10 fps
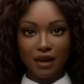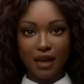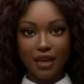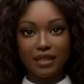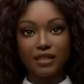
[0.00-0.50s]

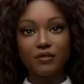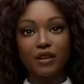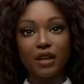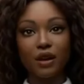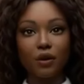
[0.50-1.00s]
In this
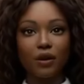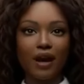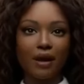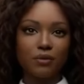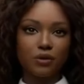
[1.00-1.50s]
video,
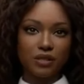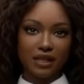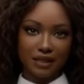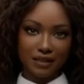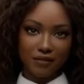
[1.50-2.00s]
I'm
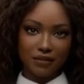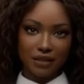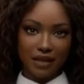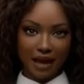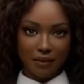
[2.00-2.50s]
using
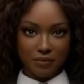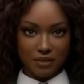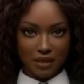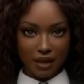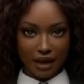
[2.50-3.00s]
11
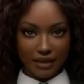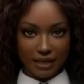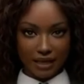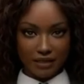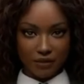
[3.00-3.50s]
Labs. I
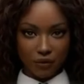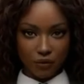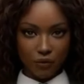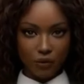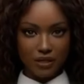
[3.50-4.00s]
test a
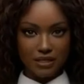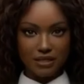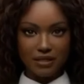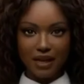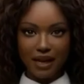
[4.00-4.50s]
few
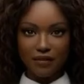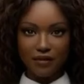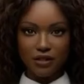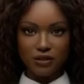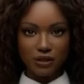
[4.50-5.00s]
voices and
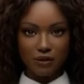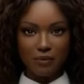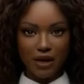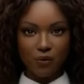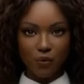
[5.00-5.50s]
eventually
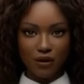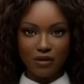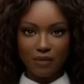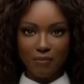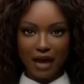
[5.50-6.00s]
pick one
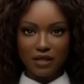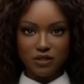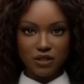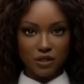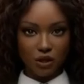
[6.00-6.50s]
that
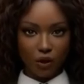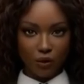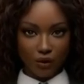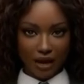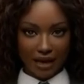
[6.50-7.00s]
matches the
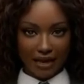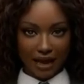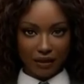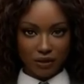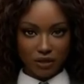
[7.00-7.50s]
tone and
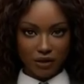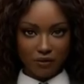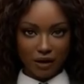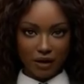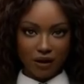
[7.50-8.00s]
energy
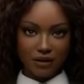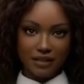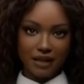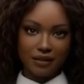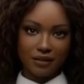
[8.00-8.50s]
of my
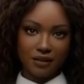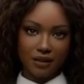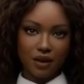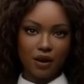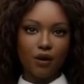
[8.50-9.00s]
content.
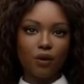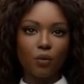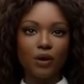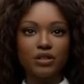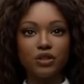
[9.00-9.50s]

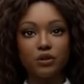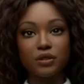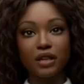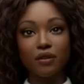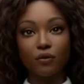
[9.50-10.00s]
When
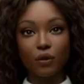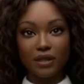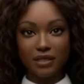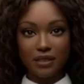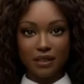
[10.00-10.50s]
choosing a voice,